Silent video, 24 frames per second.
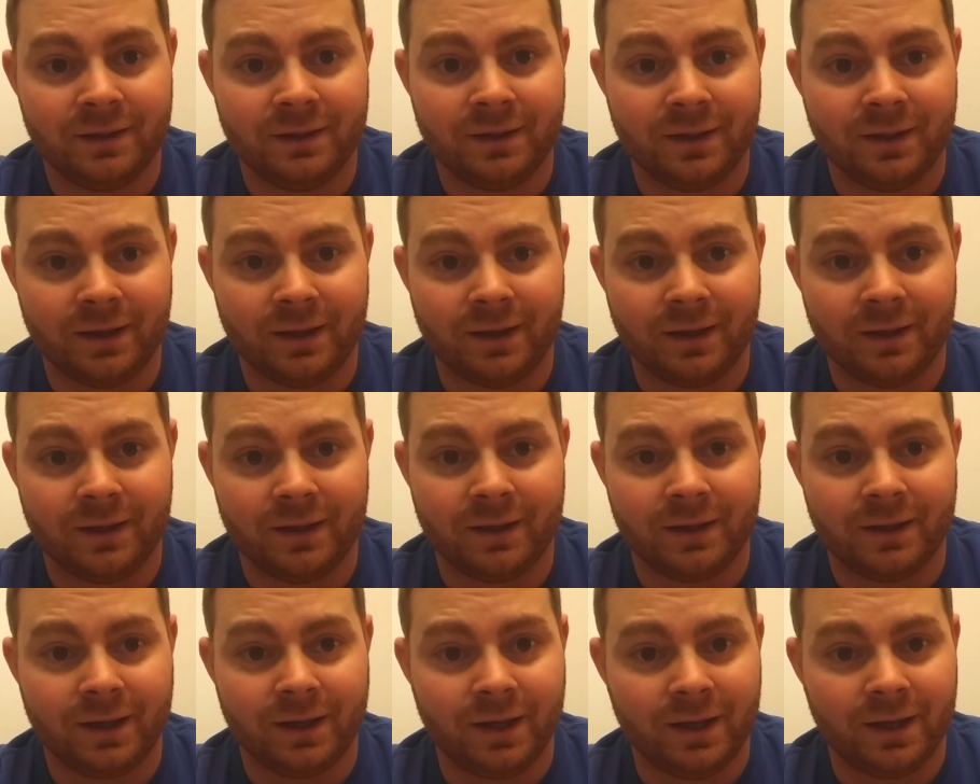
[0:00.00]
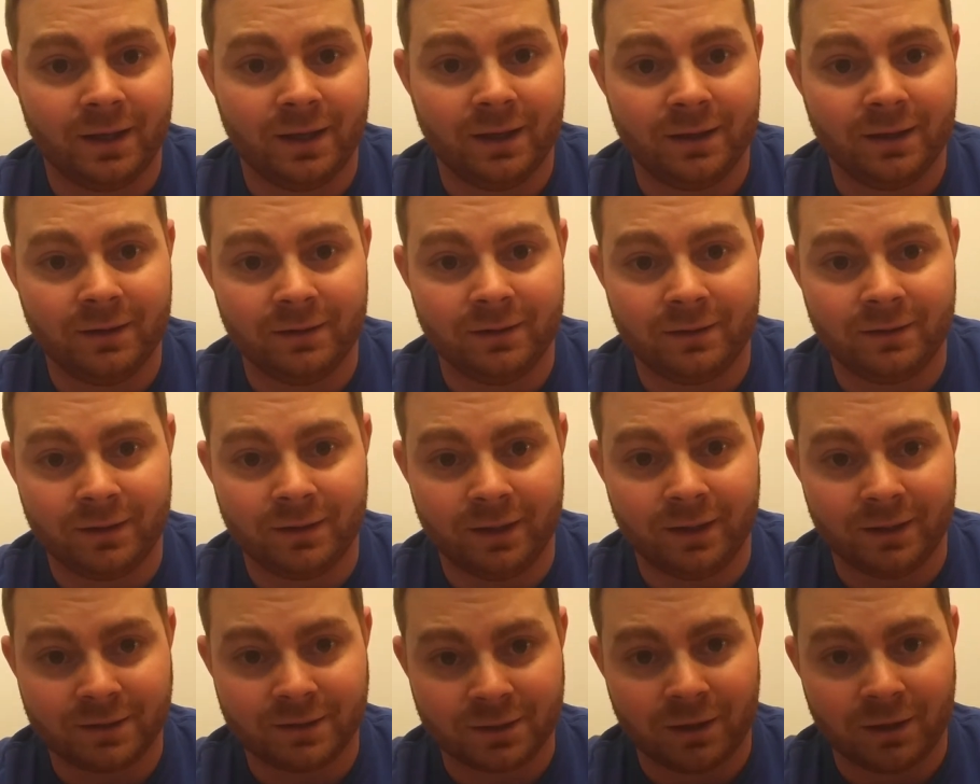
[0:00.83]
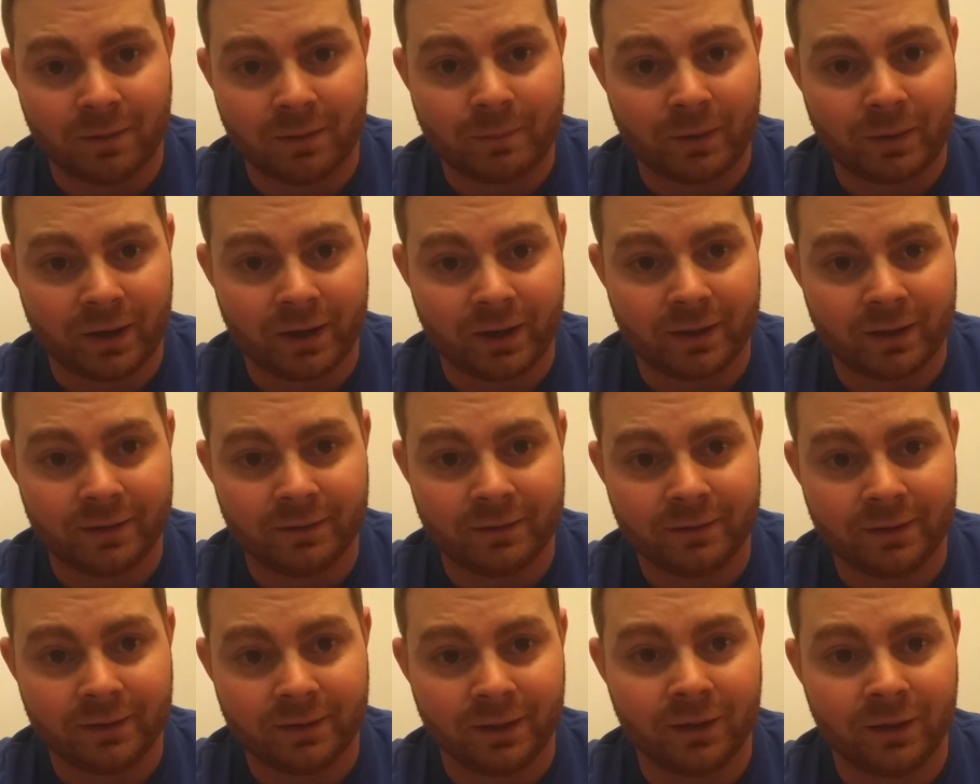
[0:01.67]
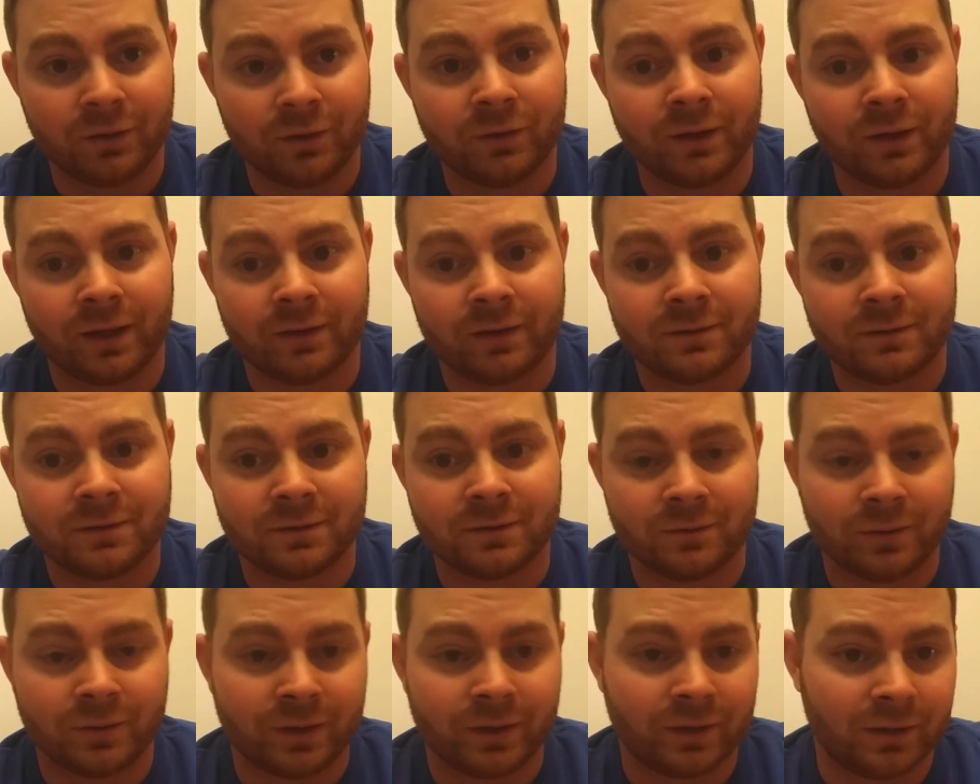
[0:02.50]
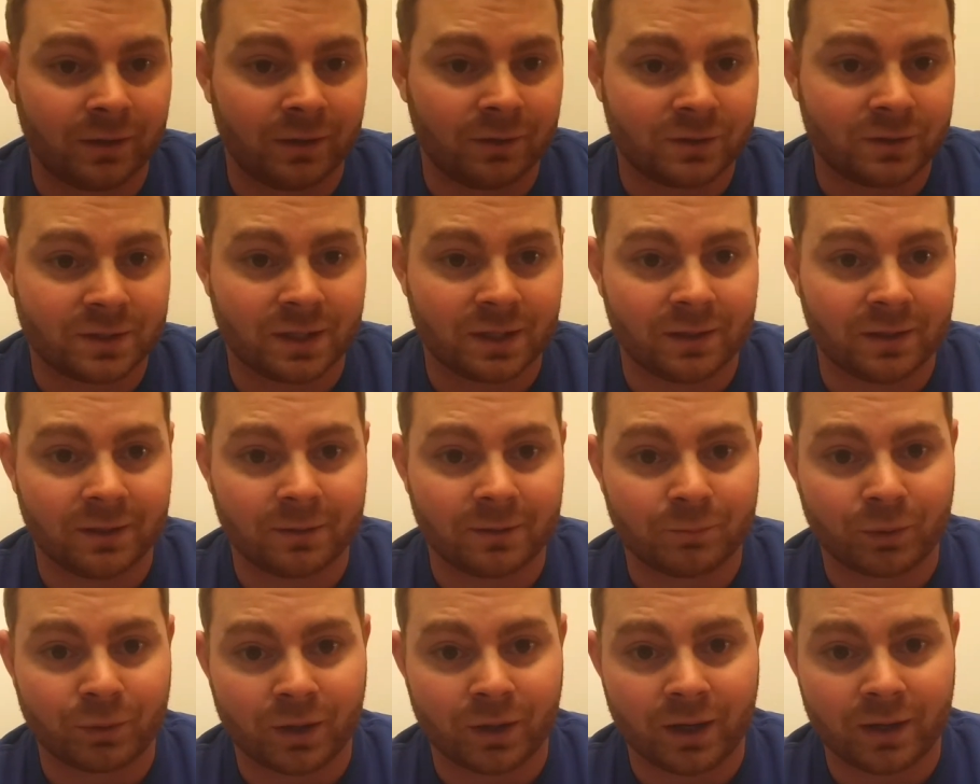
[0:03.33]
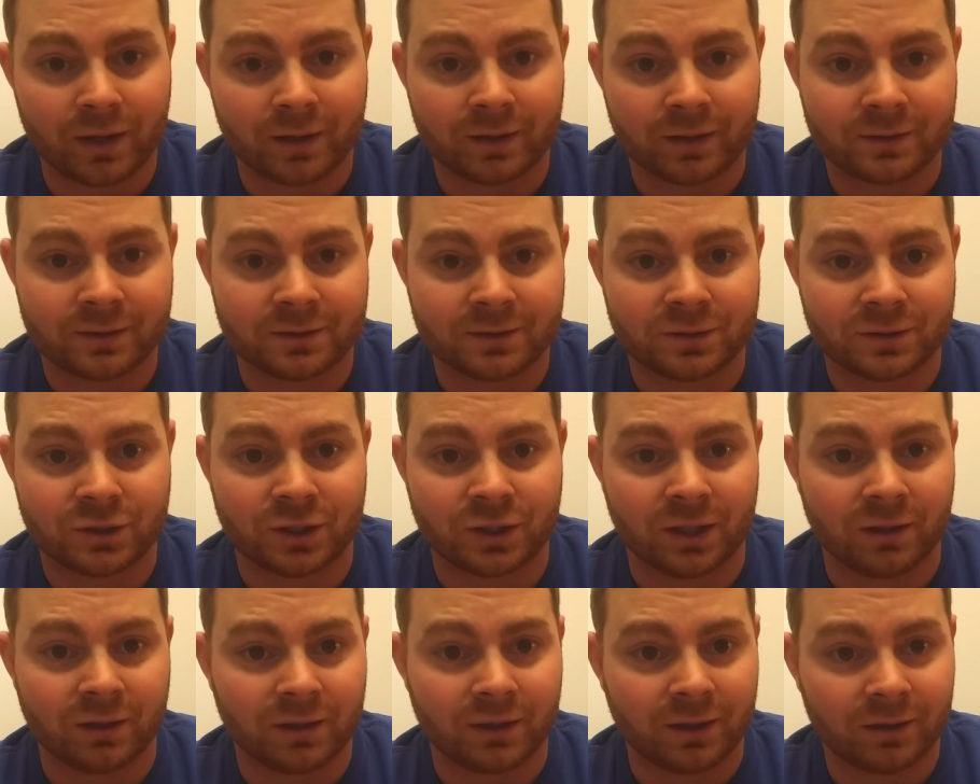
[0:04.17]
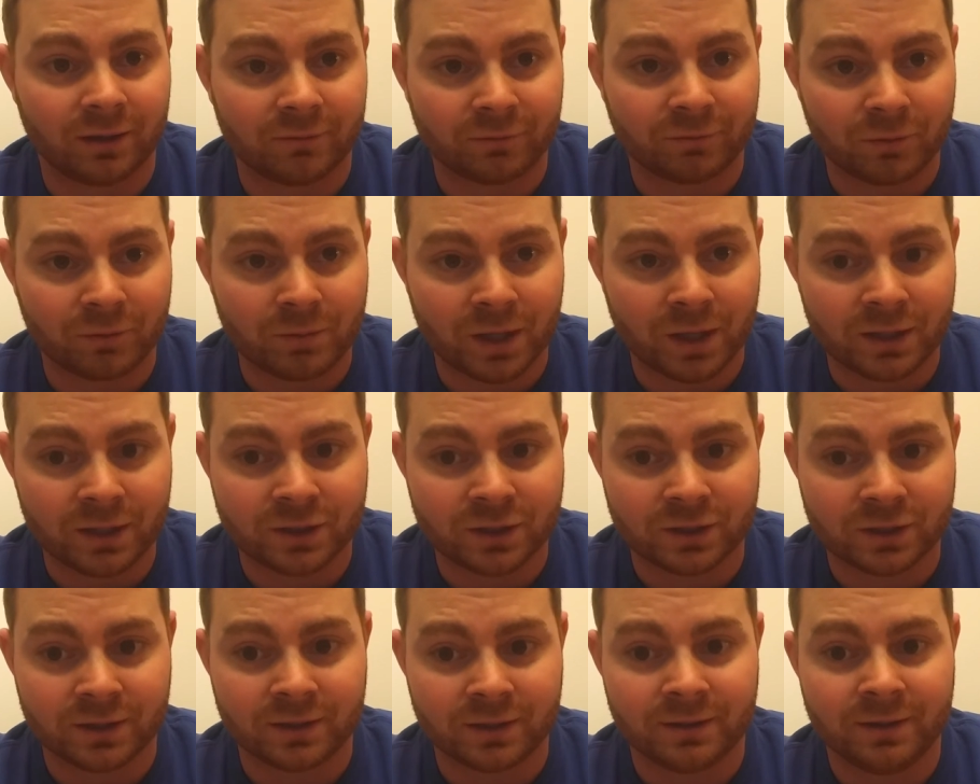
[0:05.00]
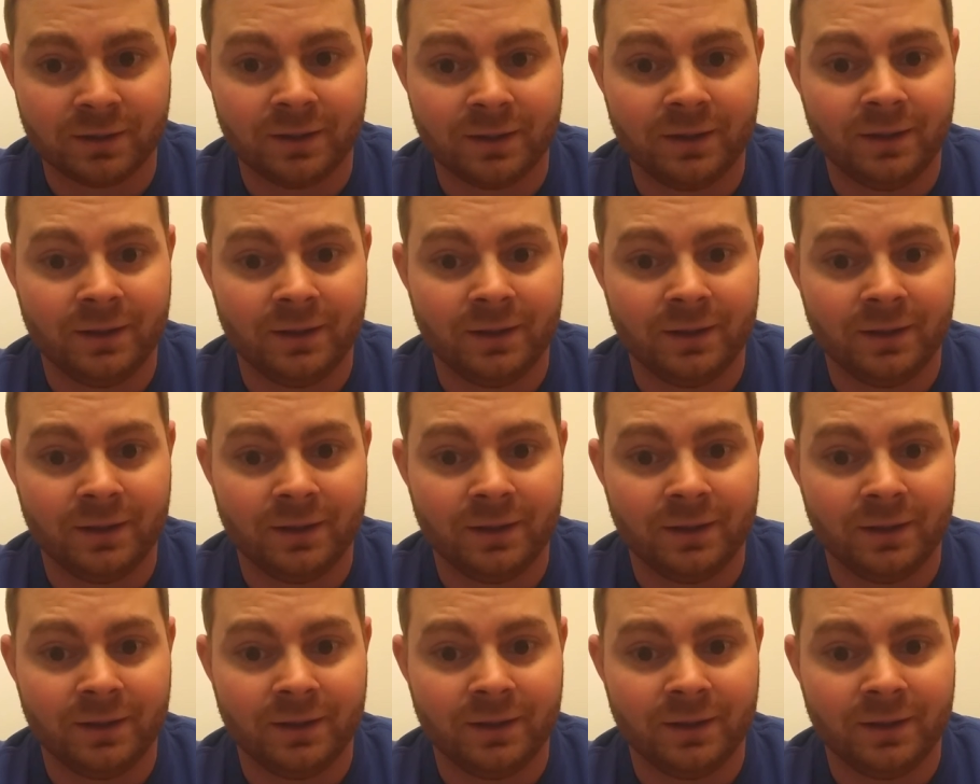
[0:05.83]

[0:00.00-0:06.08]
And it's up on the internet. So whether you're selling products, sharing information,